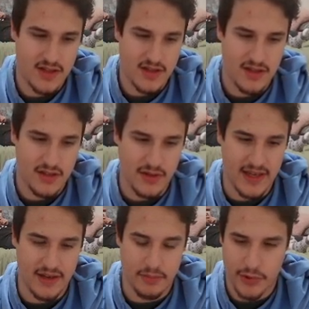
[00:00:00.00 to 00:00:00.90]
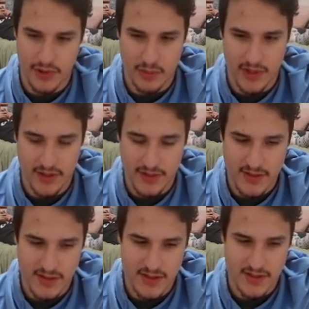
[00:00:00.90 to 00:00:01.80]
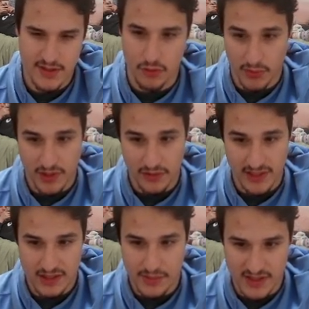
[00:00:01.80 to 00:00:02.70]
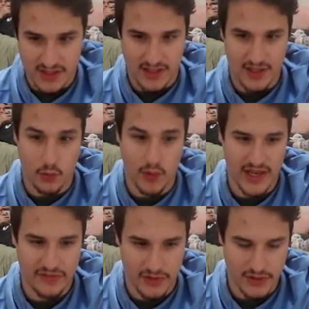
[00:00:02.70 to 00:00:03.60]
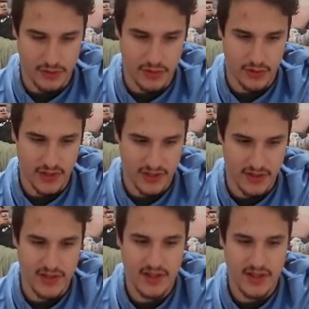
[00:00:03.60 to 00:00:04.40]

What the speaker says: you get Pokeballs. You normally don't get them until like way after the tutorial.